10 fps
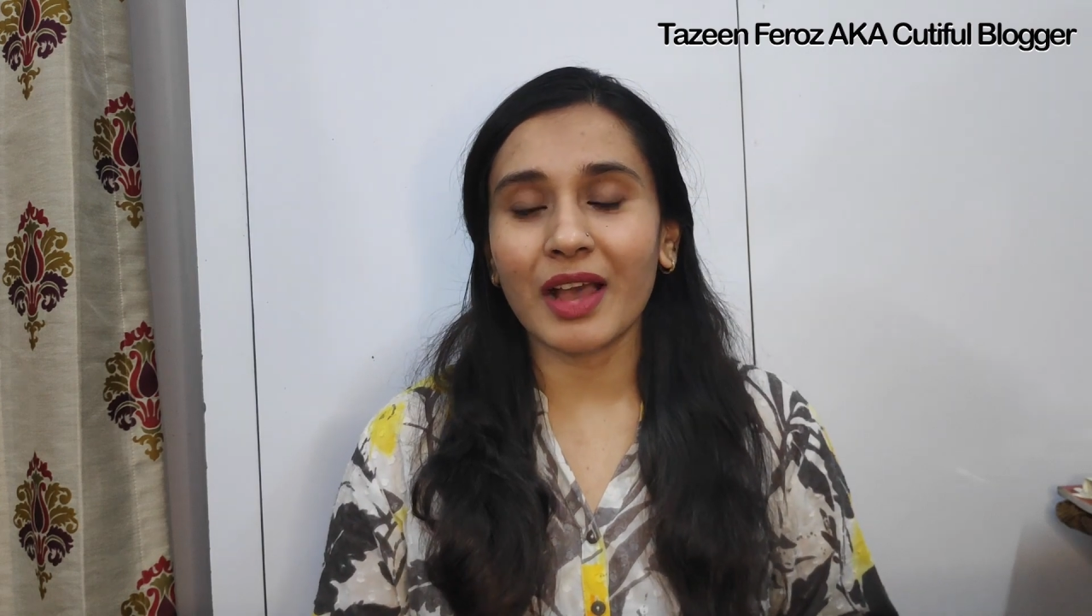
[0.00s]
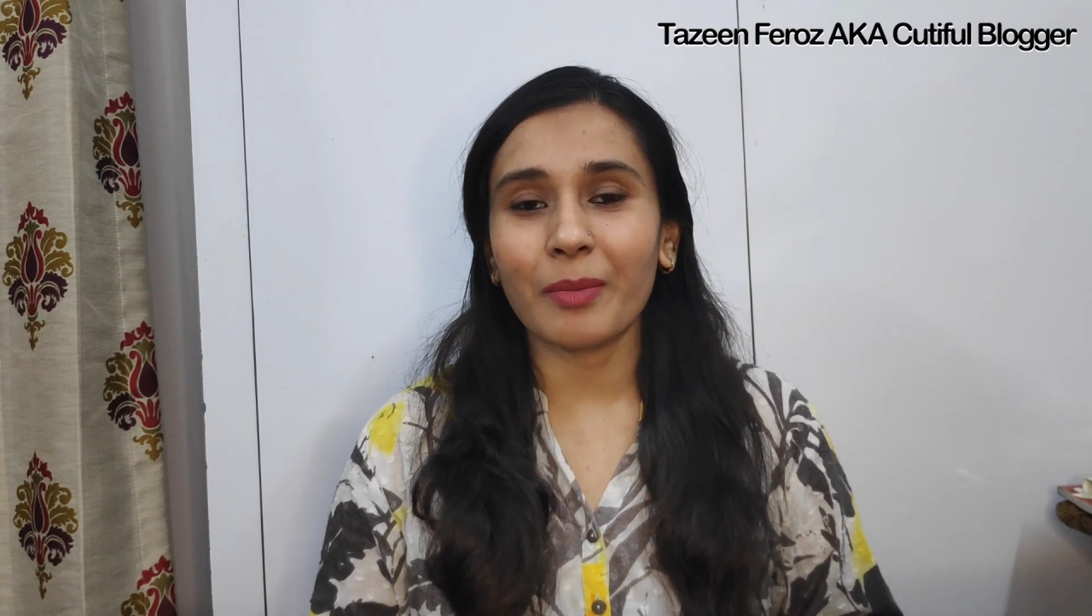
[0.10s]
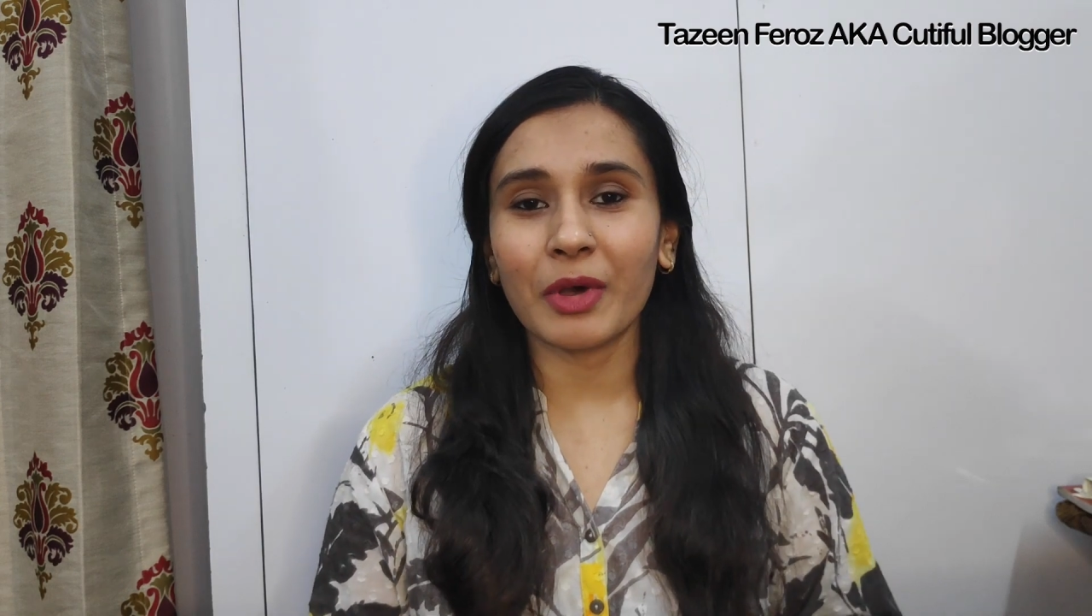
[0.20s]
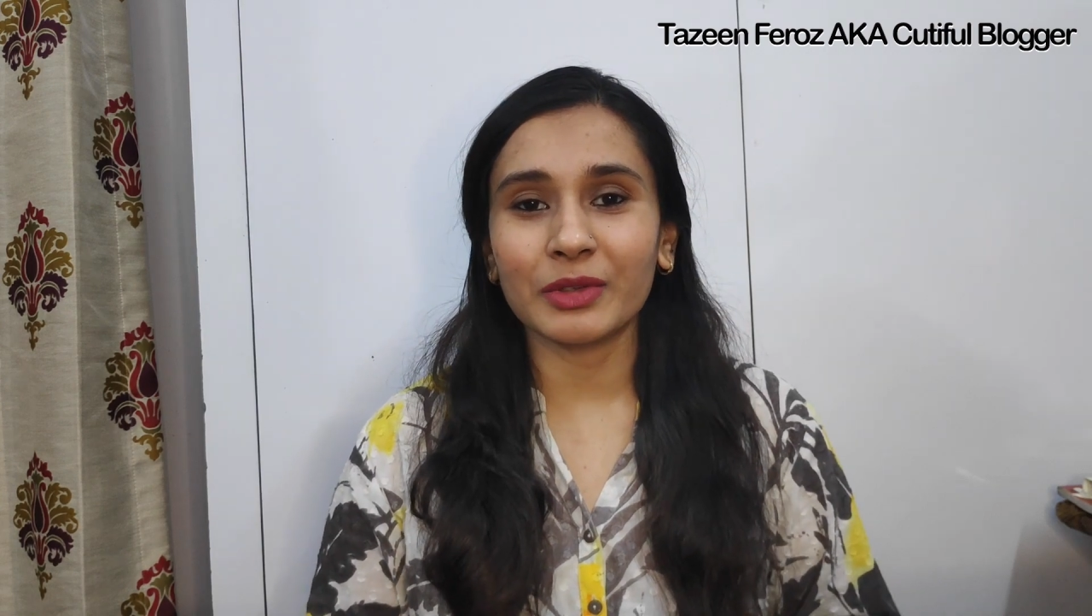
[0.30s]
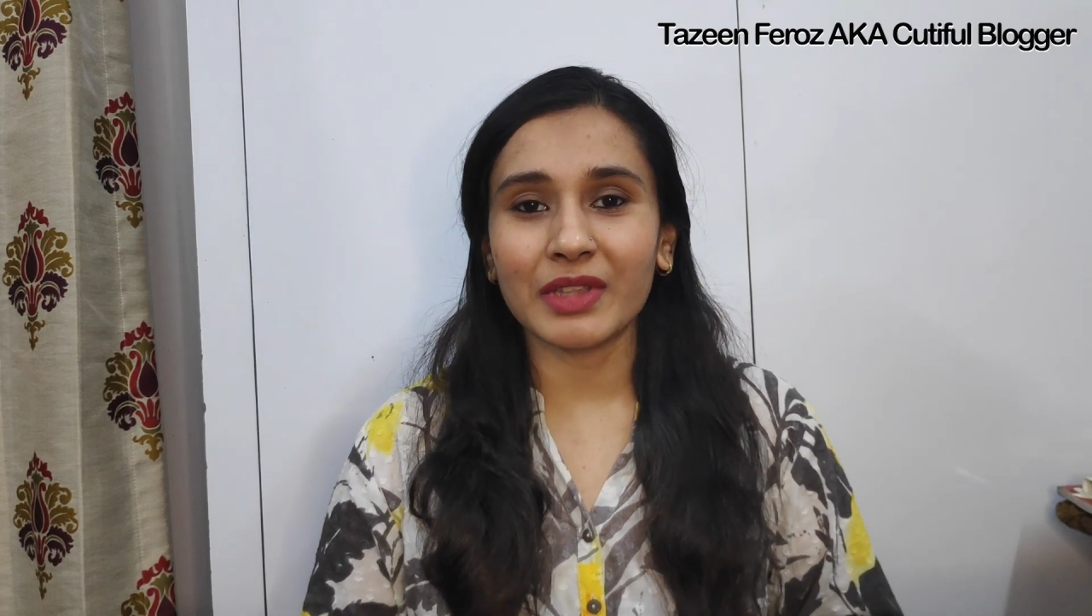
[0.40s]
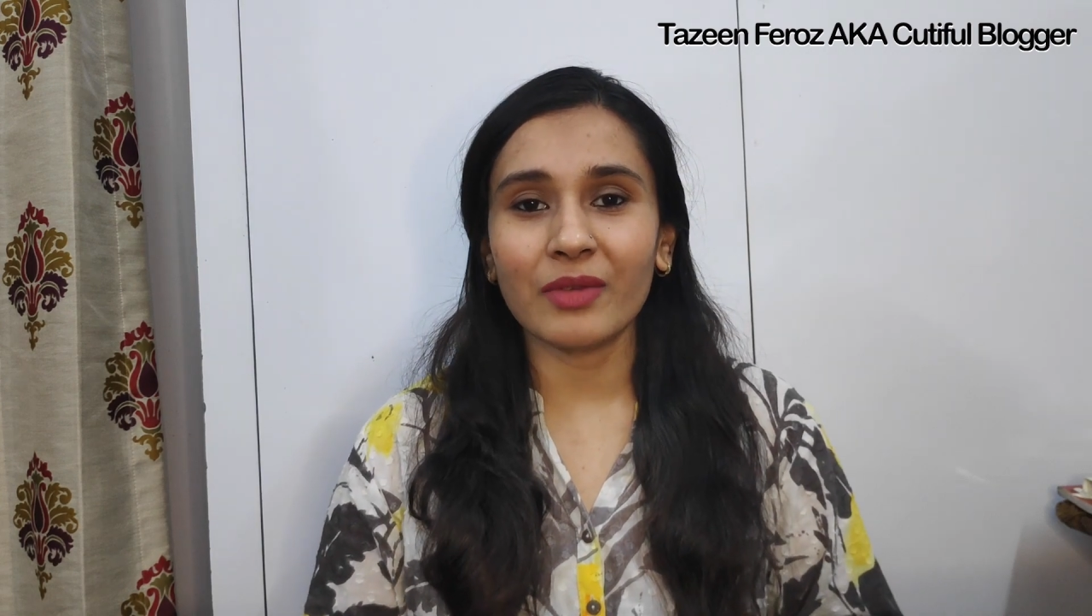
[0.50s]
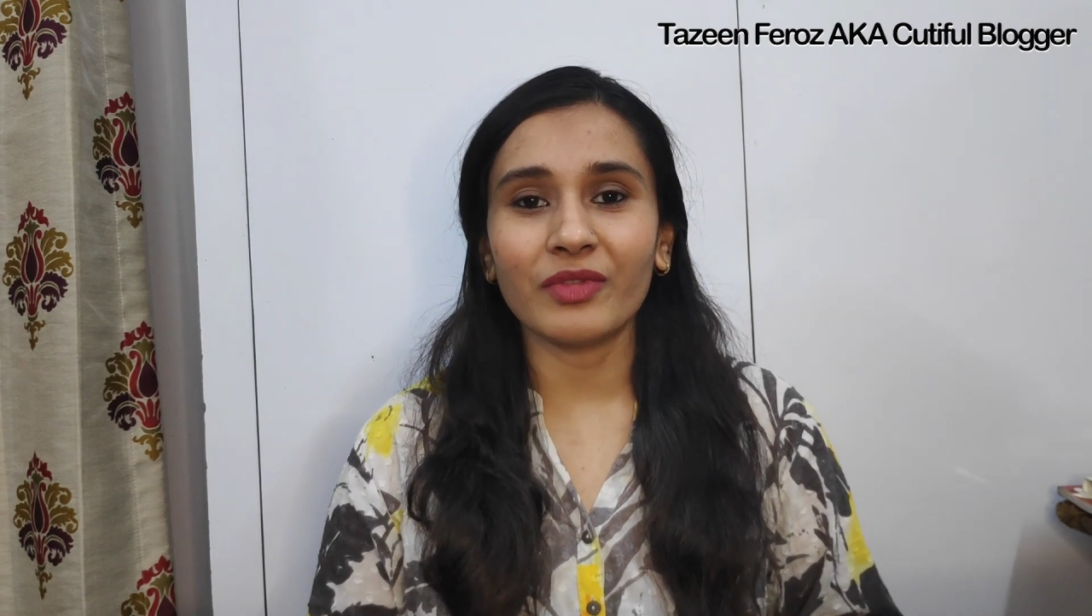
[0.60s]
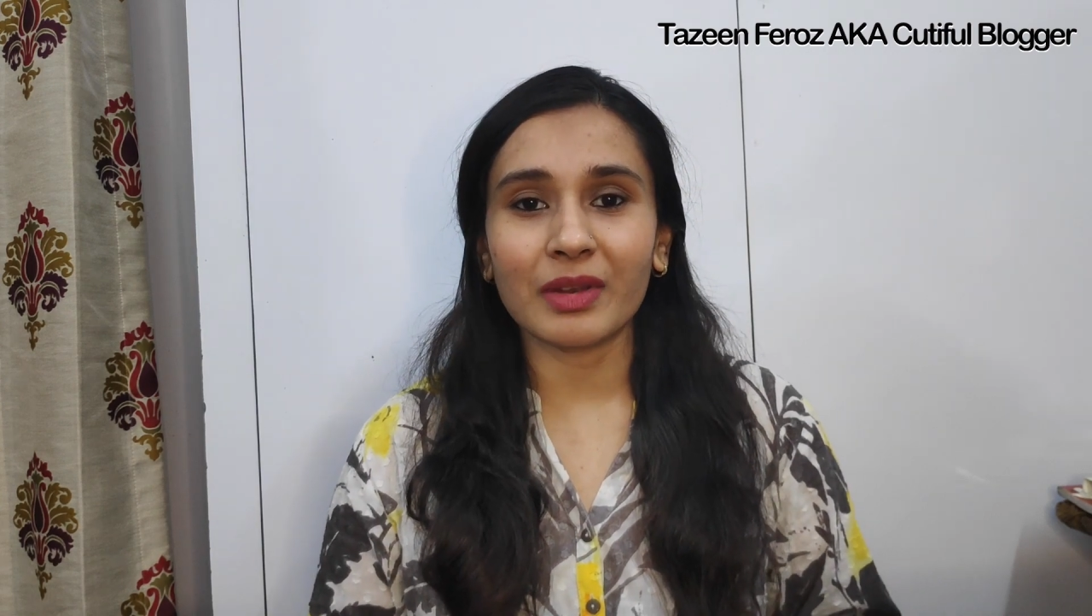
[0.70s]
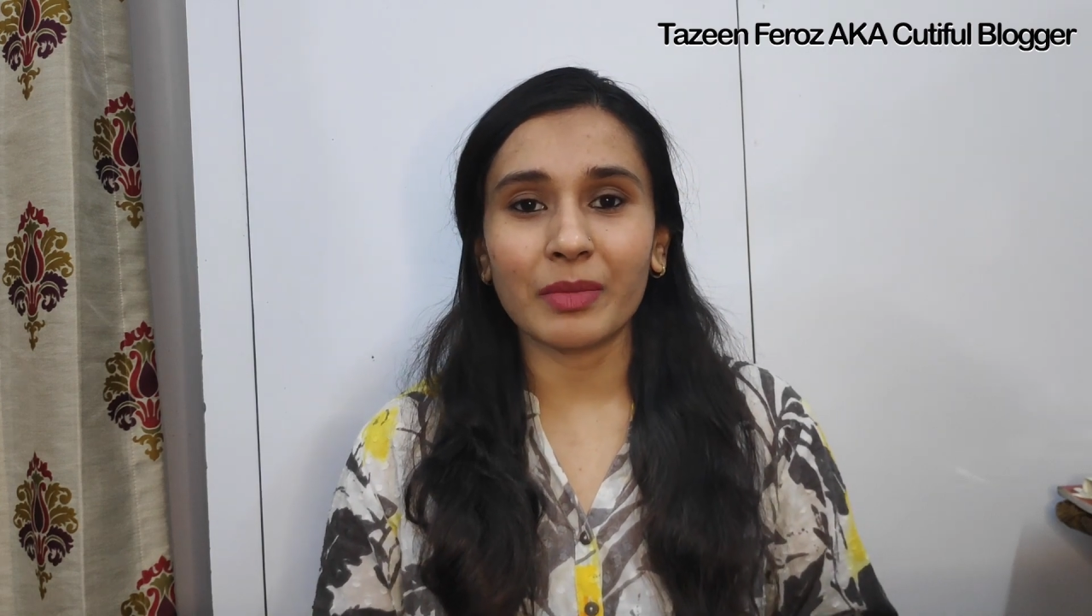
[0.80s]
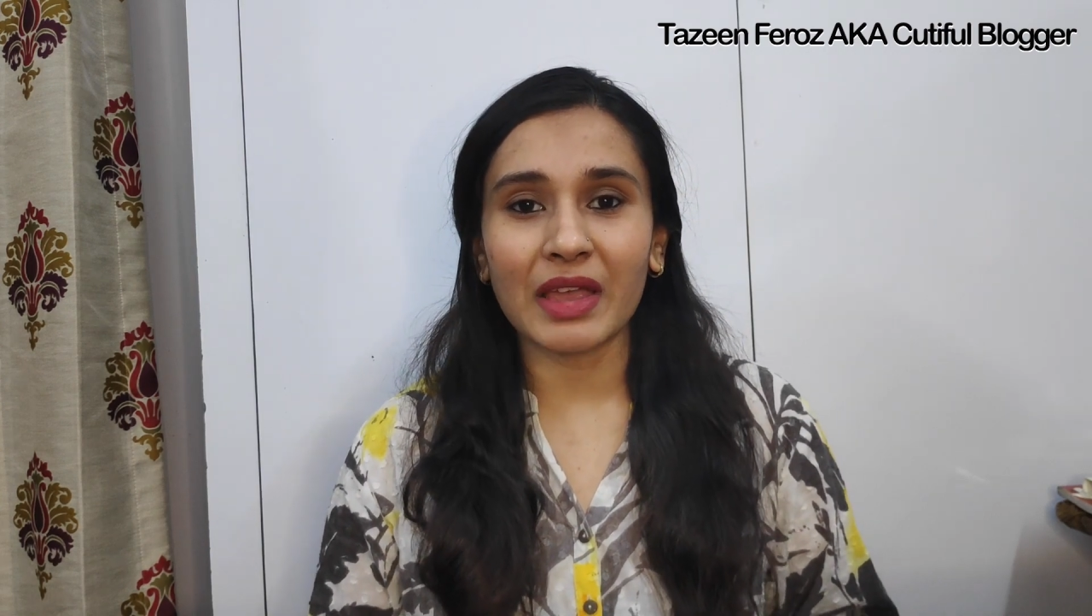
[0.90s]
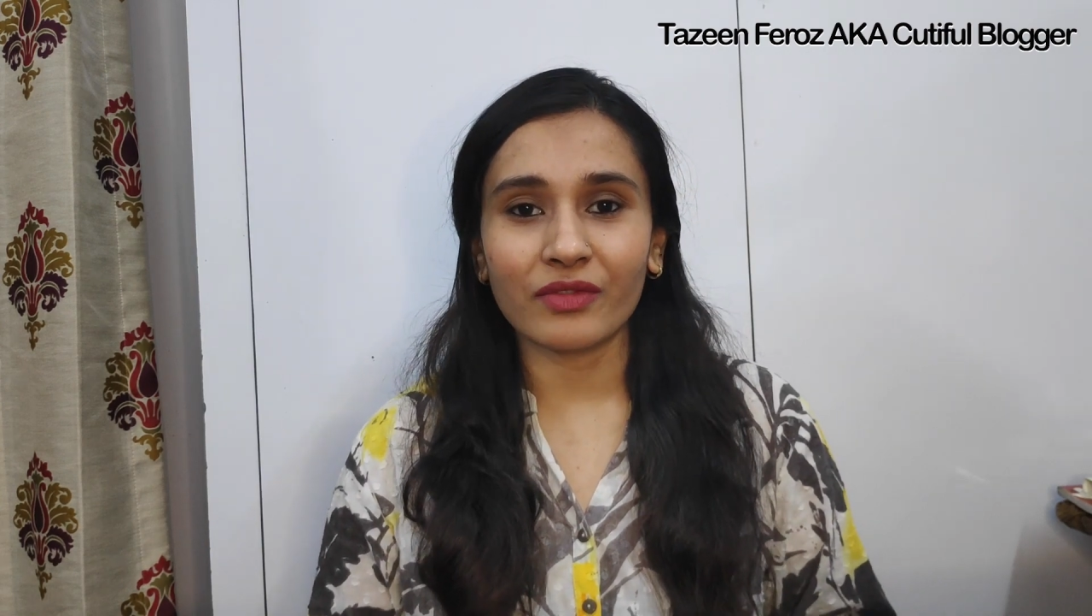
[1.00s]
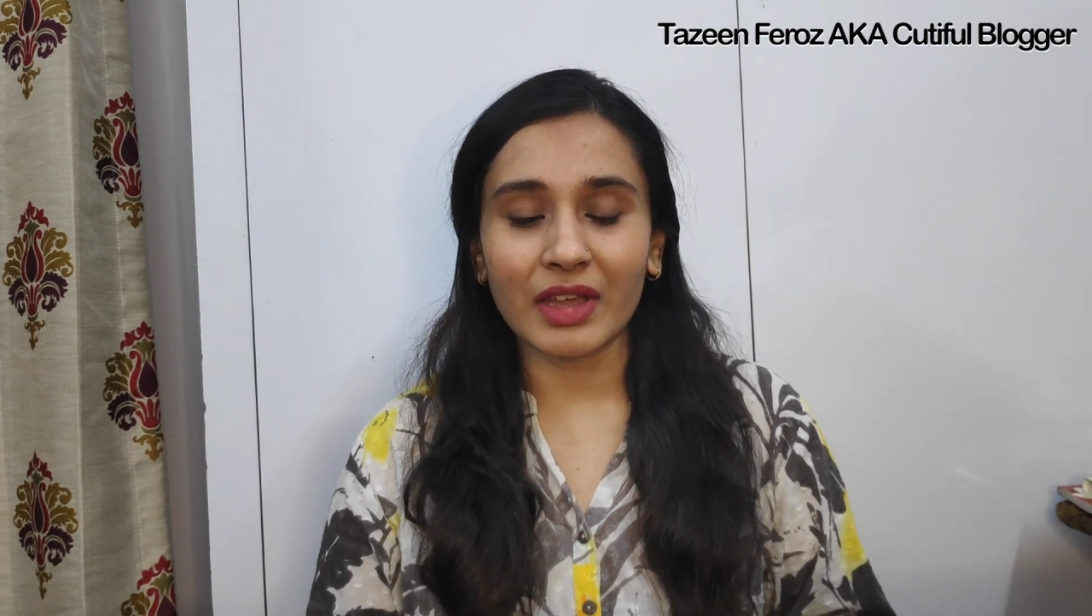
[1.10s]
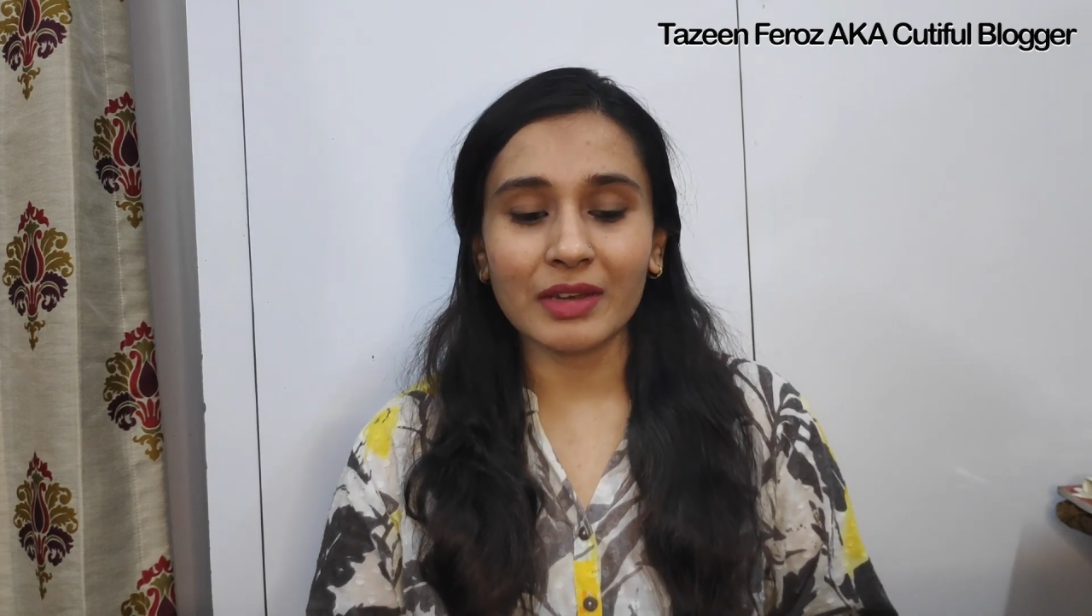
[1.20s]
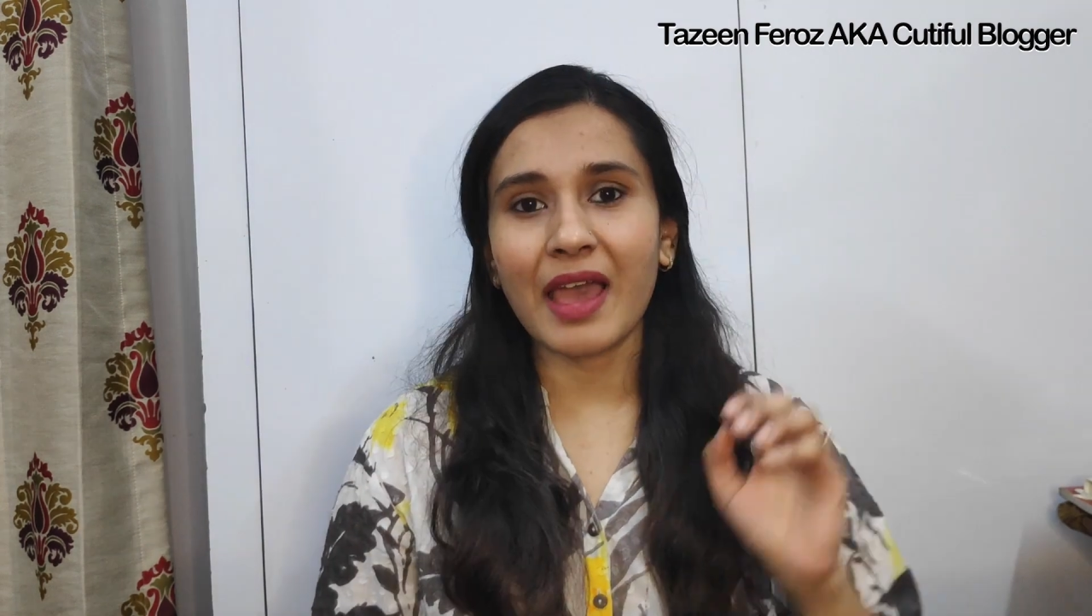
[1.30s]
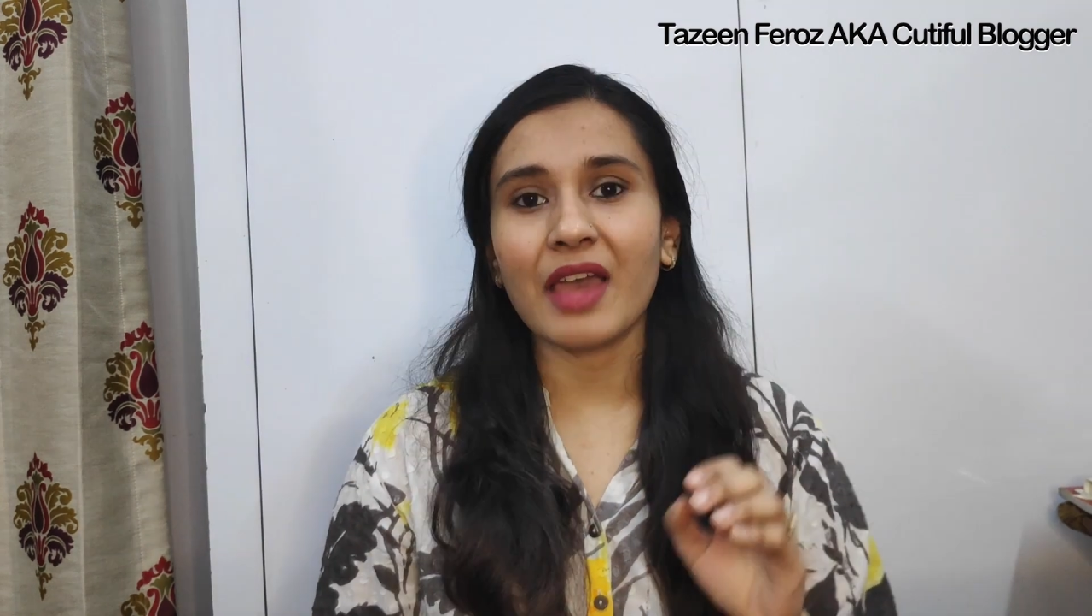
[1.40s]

about them one by one.